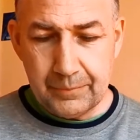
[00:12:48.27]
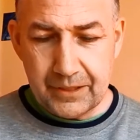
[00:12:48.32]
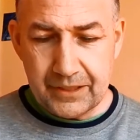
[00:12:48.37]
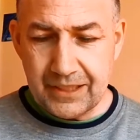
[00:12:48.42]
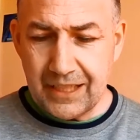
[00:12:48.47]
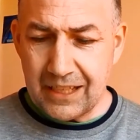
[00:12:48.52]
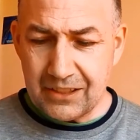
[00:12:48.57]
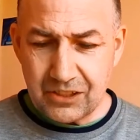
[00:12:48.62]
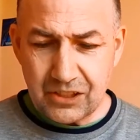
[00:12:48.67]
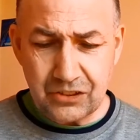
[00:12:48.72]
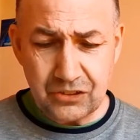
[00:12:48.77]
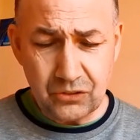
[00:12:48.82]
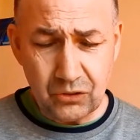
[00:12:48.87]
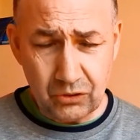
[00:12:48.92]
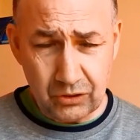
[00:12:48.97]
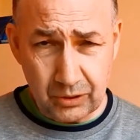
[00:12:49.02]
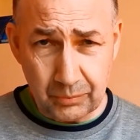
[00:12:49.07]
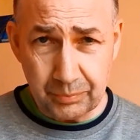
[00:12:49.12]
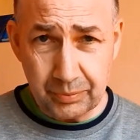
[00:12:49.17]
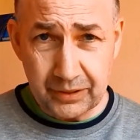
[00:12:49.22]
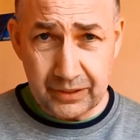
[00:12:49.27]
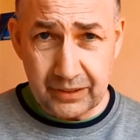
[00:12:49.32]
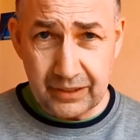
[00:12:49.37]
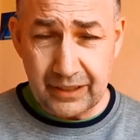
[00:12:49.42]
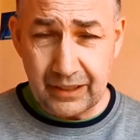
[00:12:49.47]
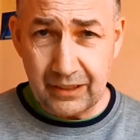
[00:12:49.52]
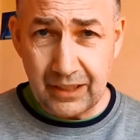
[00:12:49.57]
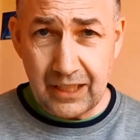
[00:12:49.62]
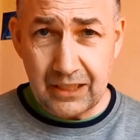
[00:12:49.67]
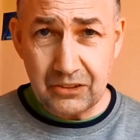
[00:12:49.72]
Yes, it's not
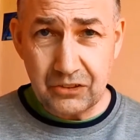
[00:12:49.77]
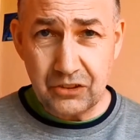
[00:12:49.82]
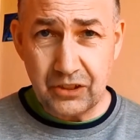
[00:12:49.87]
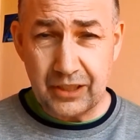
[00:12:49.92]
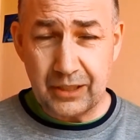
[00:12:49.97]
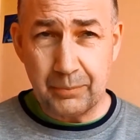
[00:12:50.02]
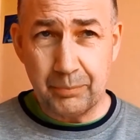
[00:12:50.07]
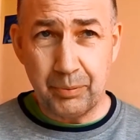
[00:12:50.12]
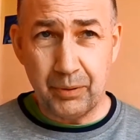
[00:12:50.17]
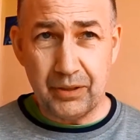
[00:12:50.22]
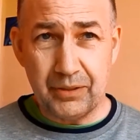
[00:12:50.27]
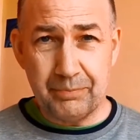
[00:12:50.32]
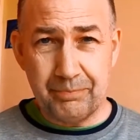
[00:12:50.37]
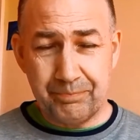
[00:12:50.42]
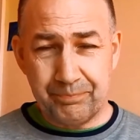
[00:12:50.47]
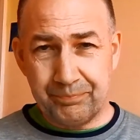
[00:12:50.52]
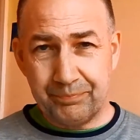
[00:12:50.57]
completely electric, but